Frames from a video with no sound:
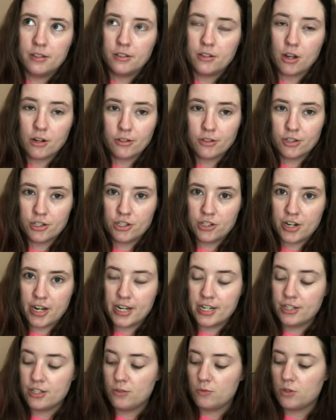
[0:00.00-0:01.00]
Doctor
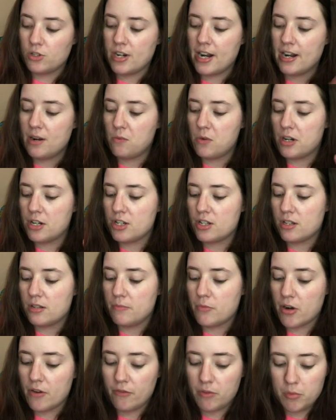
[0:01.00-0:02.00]
Strange. We're trying to watch the
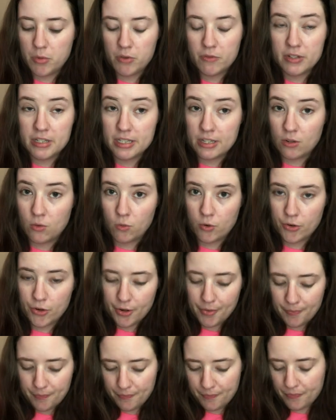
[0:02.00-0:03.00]
Marvel movies in
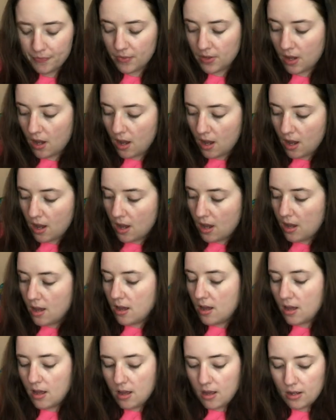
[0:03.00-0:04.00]
order.
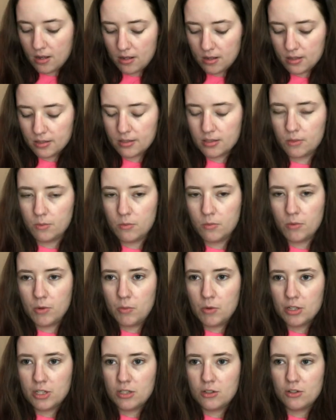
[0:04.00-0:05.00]
Uh, so we
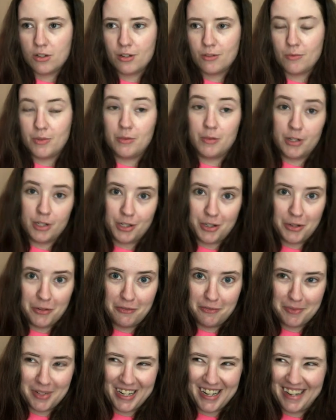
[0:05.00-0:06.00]
watched we watched two
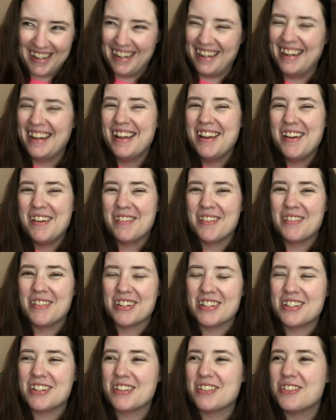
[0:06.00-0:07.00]
of them today. We
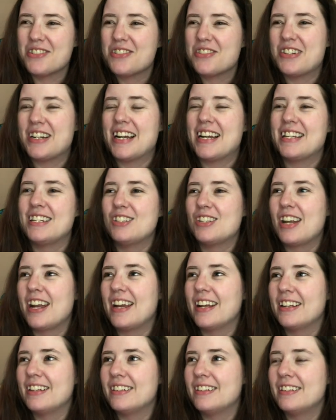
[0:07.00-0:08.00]
watched Doctor Strange
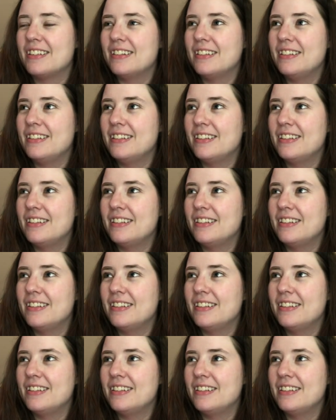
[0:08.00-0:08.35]
and